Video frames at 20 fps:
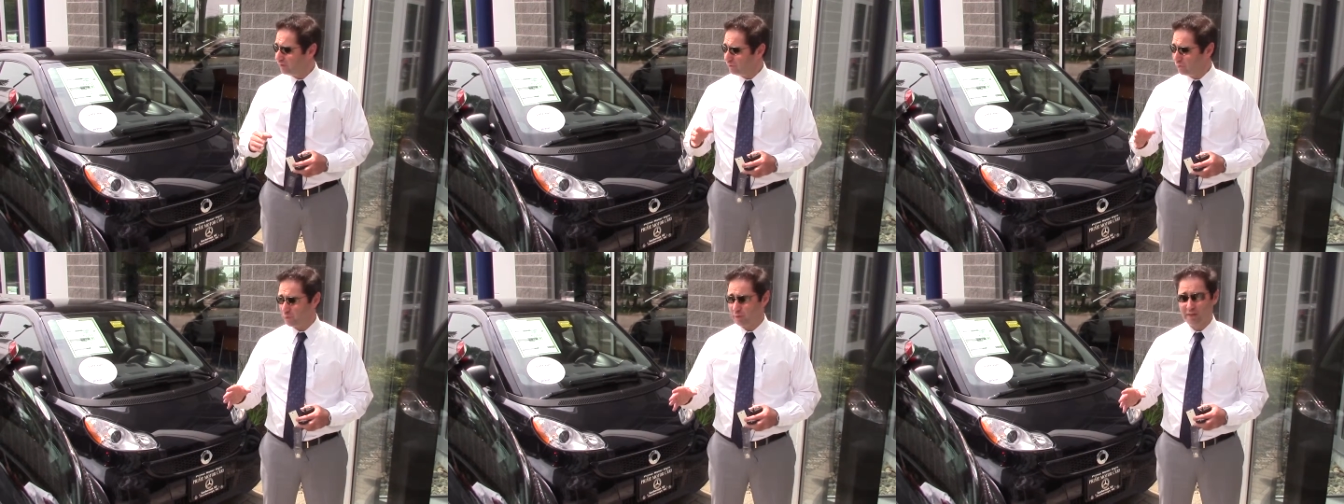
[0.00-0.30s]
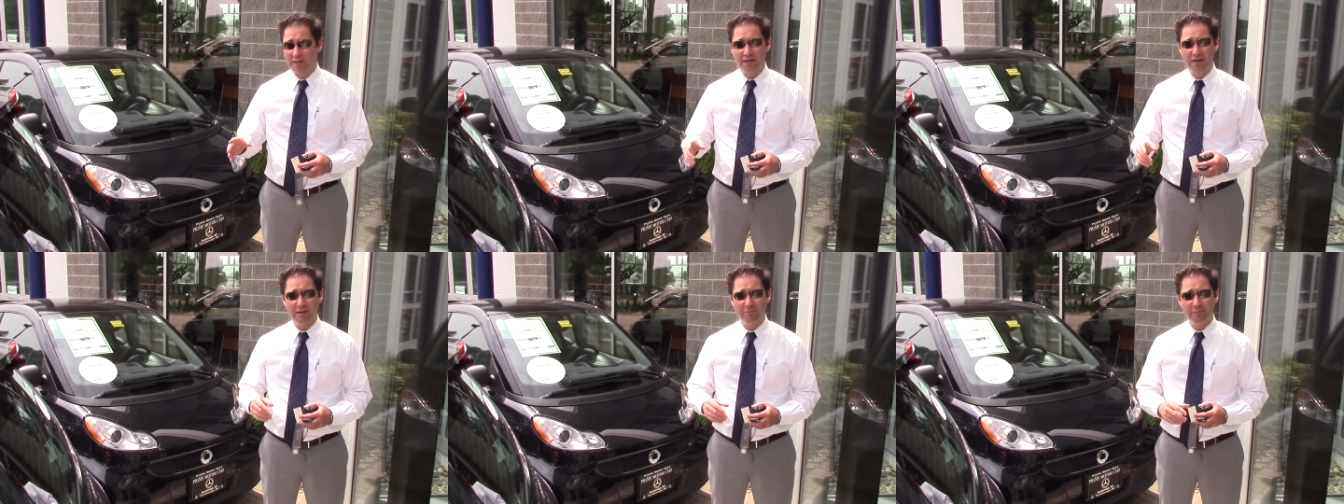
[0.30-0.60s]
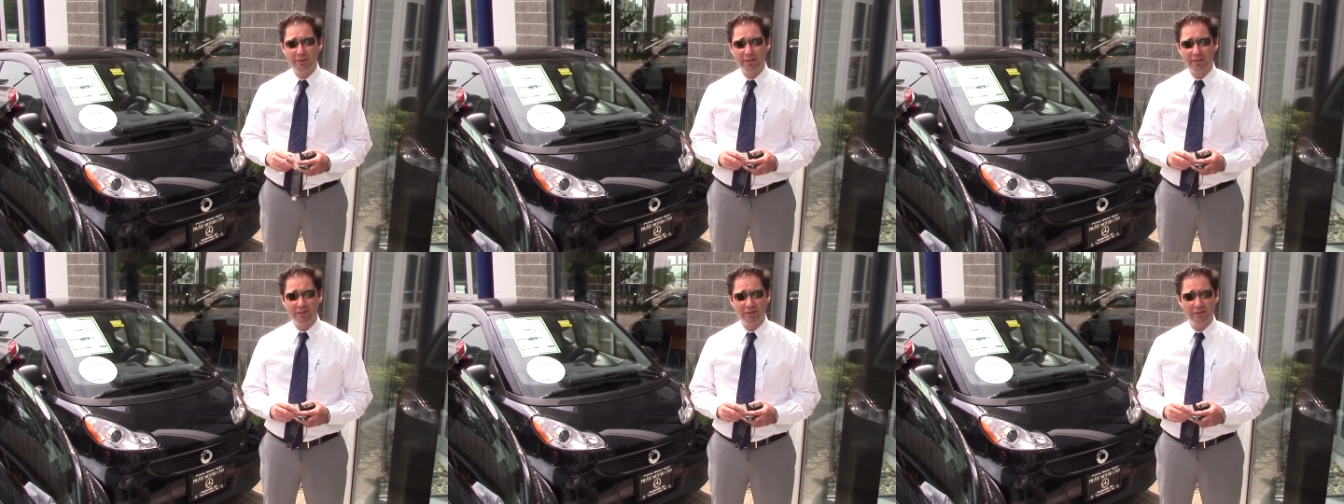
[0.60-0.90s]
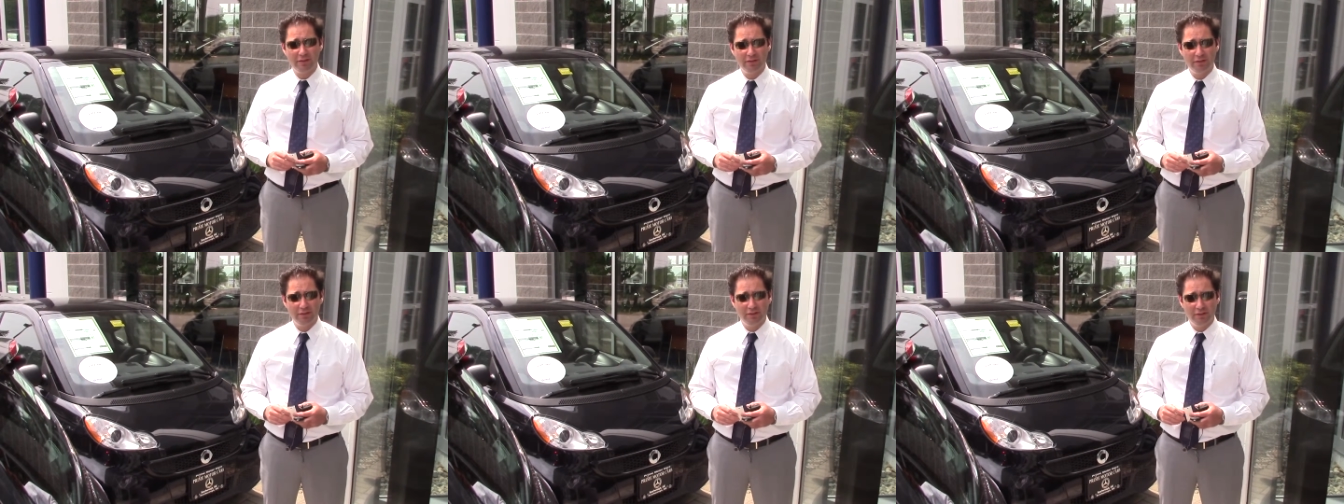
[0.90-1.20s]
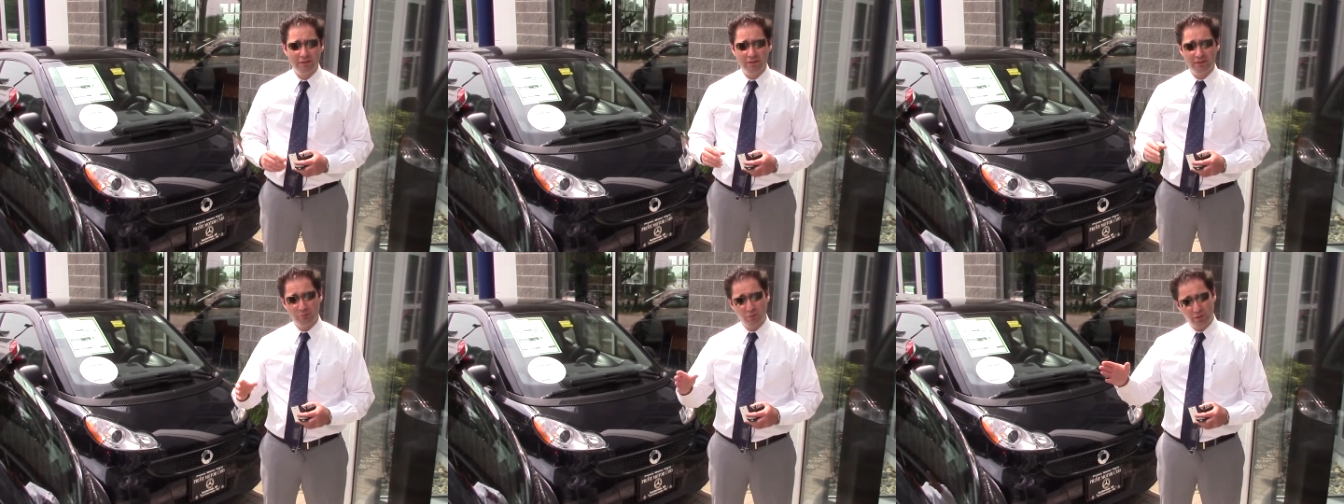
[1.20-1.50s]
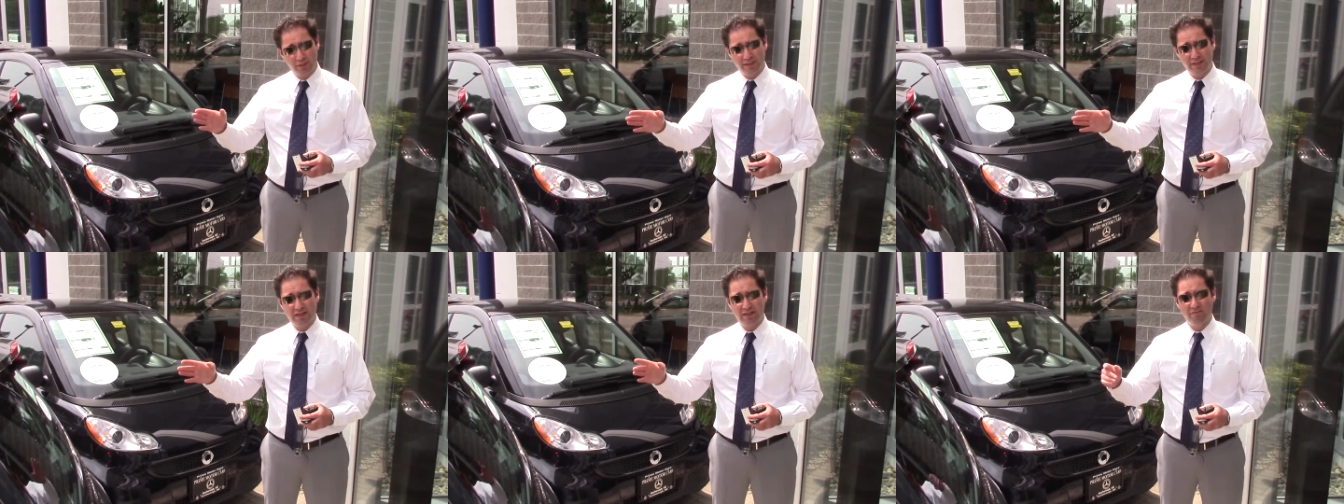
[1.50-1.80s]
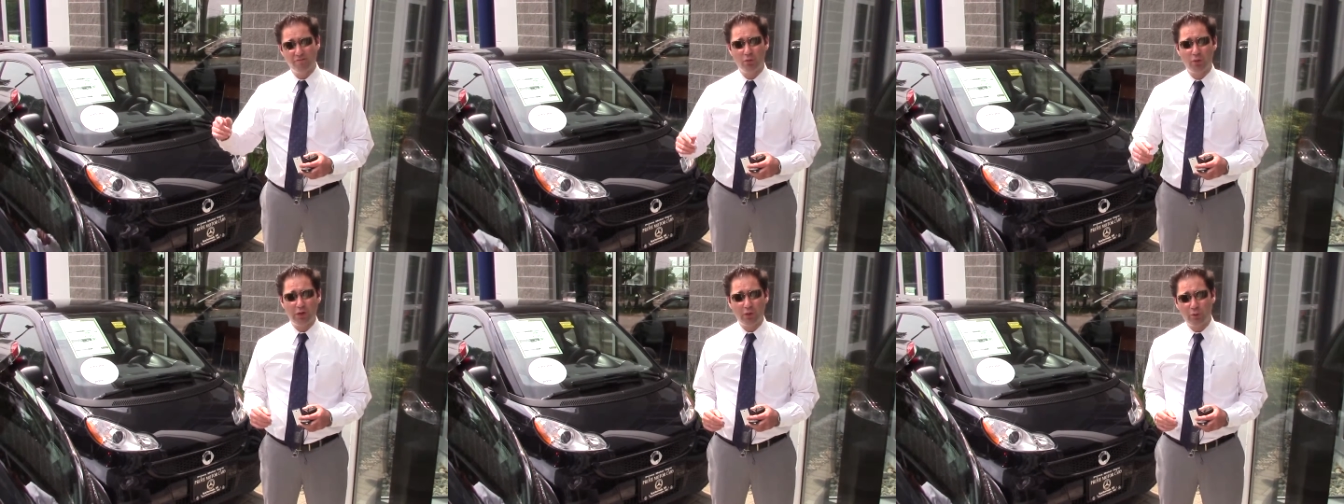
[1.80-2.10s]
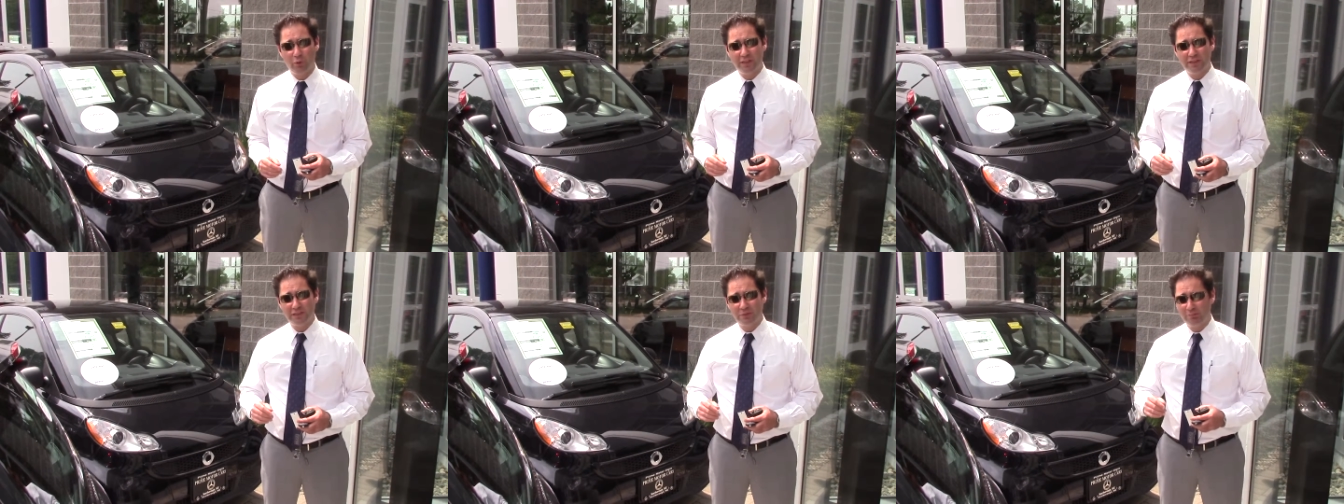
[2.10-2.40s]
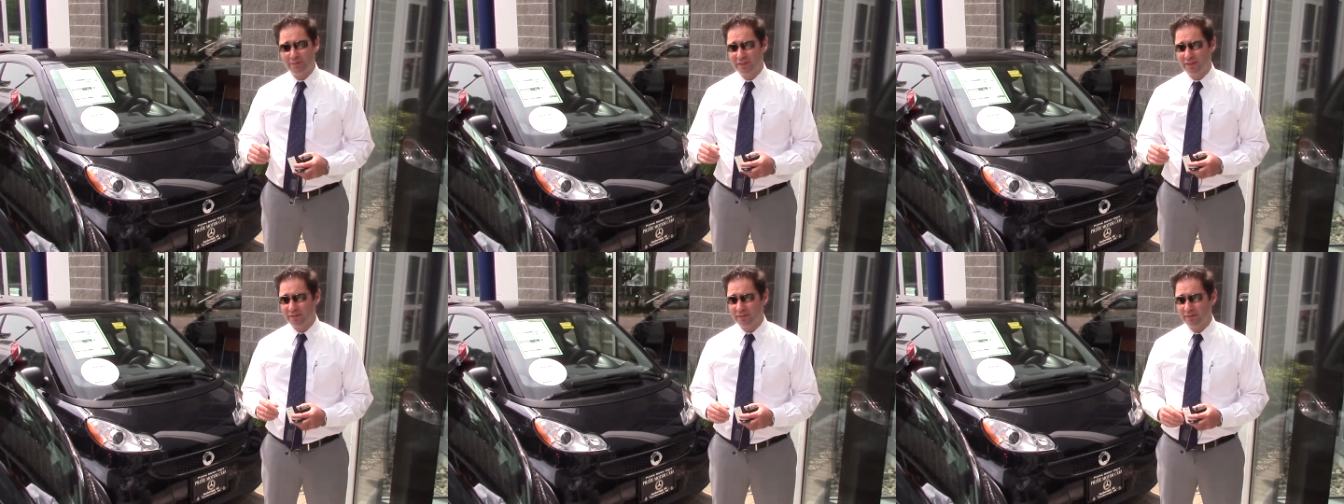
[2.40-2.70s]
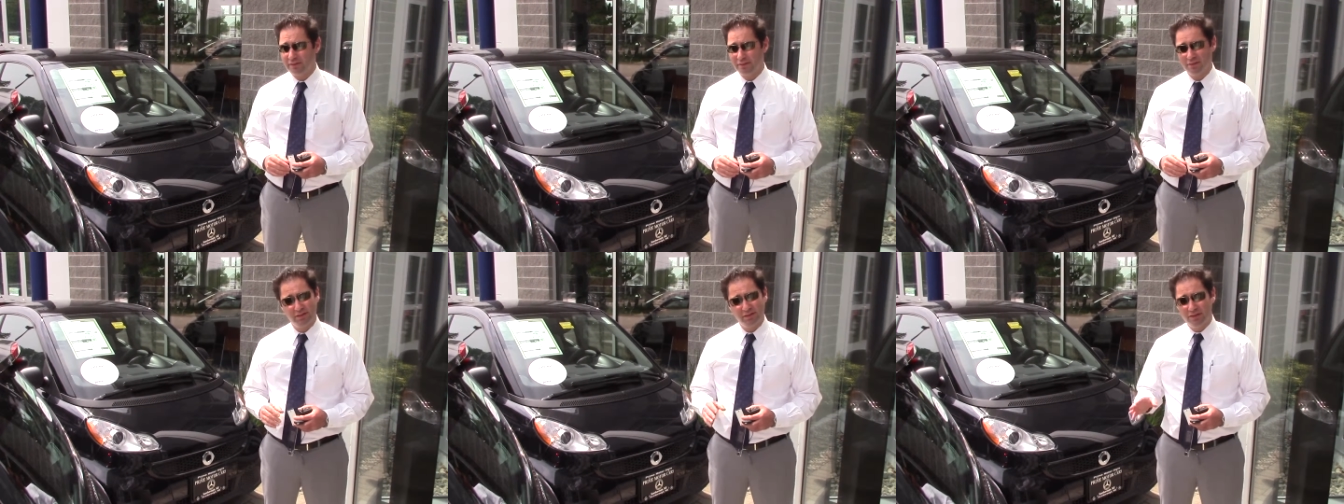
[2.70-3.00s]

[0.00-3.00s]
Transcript: If you can come in, we'll take it for a quick spin.